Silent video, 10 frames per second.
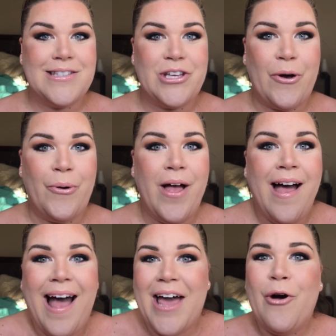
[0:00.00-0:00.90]
So
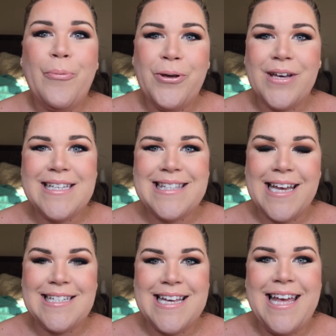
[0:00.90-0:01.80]
I hope you guys
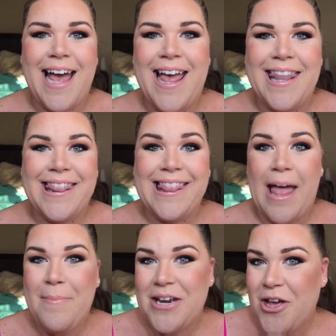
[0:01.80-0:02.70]
liked it, and
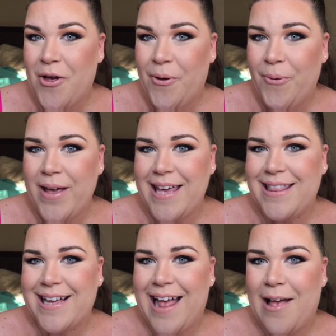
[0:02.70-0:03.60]
let me know in
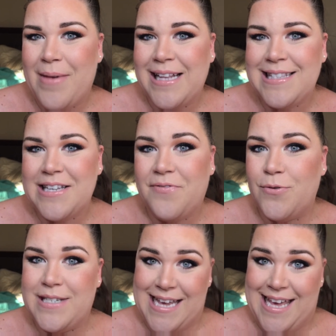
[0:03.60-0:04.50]
the comments if
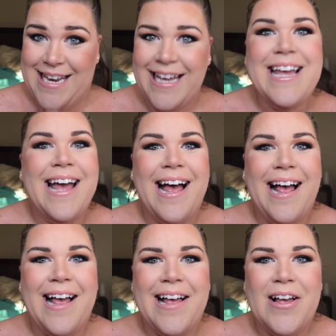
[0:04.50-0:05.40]
you did.
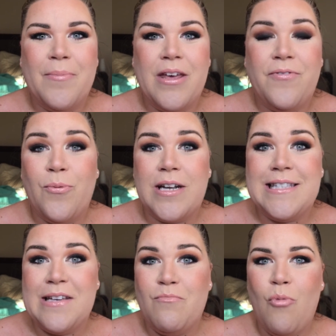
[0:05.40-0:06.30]
If you want
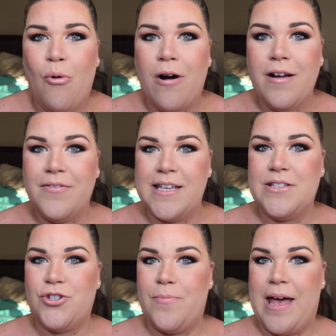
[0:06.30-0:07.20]
to see more of
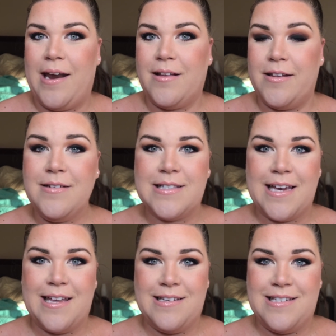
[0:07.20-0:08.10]
these dramatic looks, I
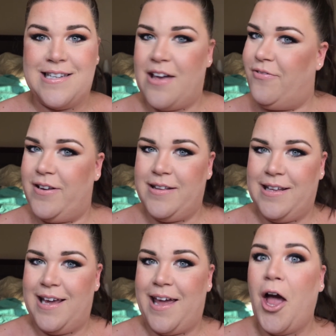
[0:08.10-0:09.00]
can
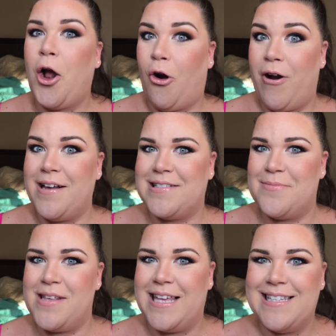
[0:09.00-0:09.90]
definitely crank
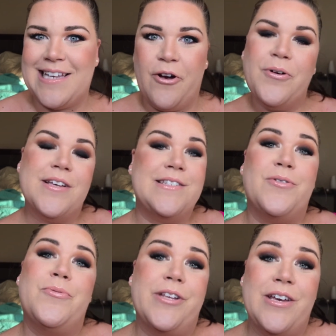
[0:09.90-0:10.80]
some of these out because
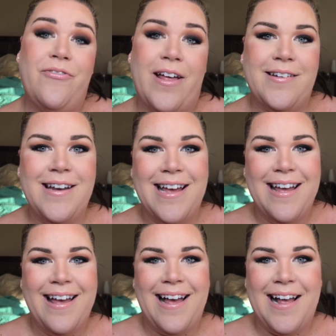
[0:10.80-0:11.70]
they're really fun.
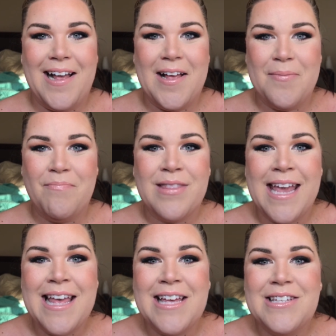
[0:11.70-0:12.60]

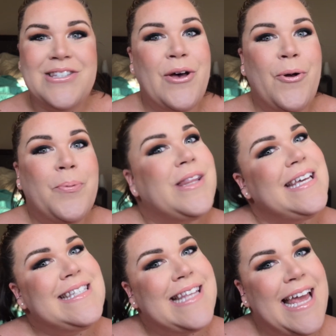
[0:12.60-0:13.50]
So
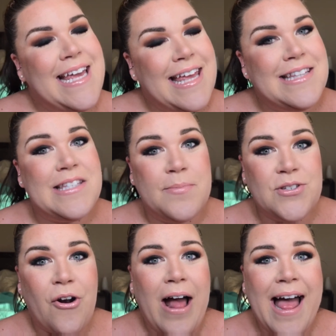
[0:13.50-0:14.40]
please like and
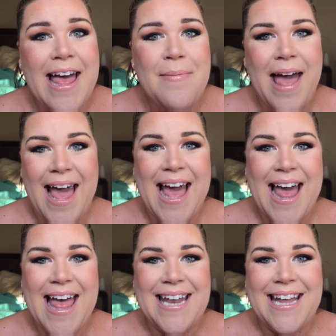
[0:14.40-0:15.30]
subscribe,
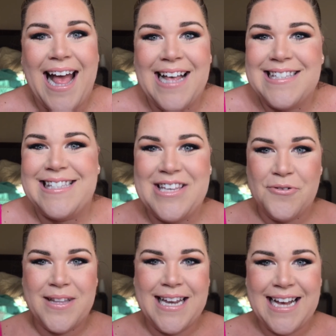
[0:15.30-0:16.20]
and I'll see
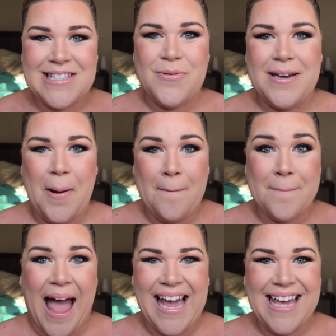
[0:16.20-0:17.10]
you in the next one.
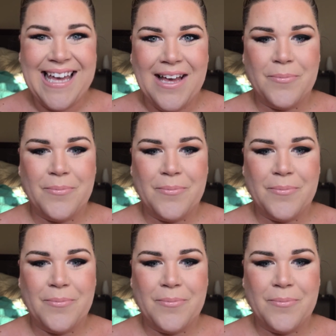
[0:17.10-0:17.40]
Bye.